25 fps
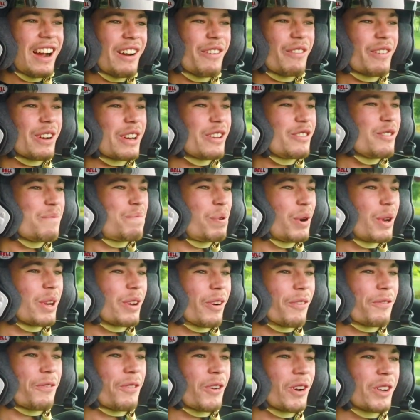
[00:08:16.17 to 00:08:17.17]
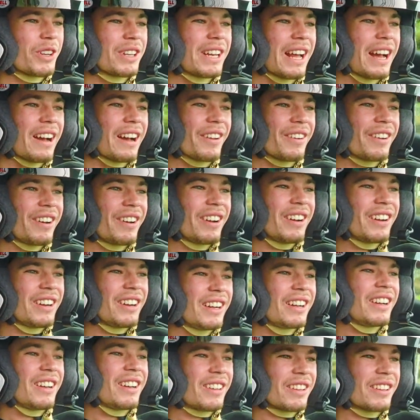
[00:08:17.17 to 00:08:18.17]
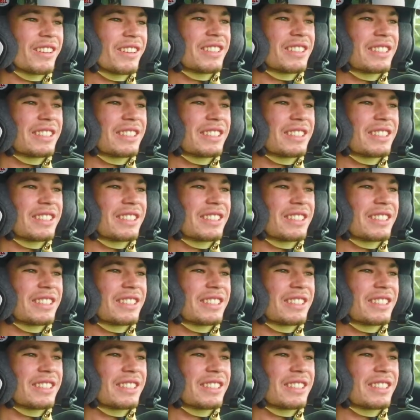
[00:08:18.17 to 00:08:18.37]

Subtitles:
When you put your foot down, those